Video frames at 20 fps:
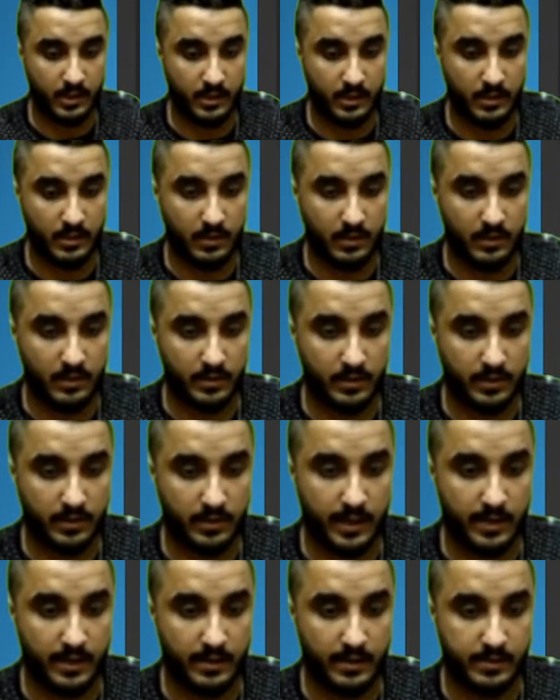this
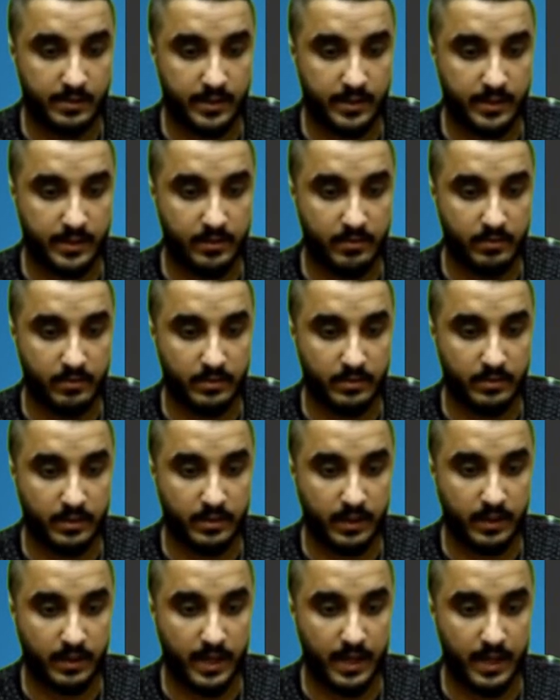carousel
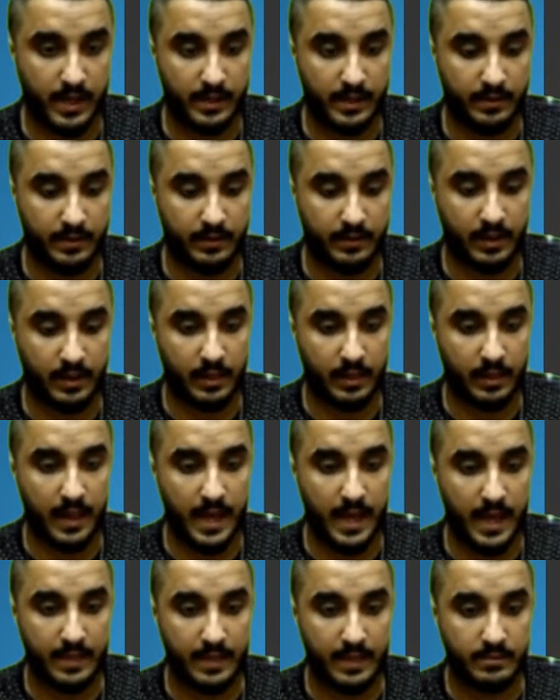slide
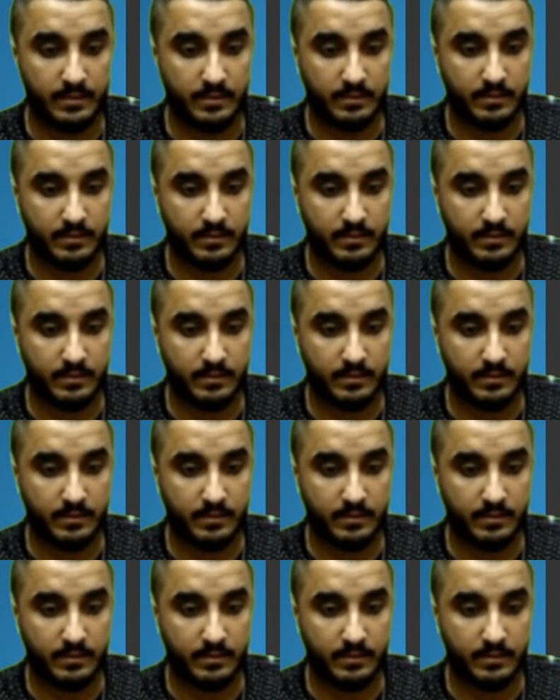class.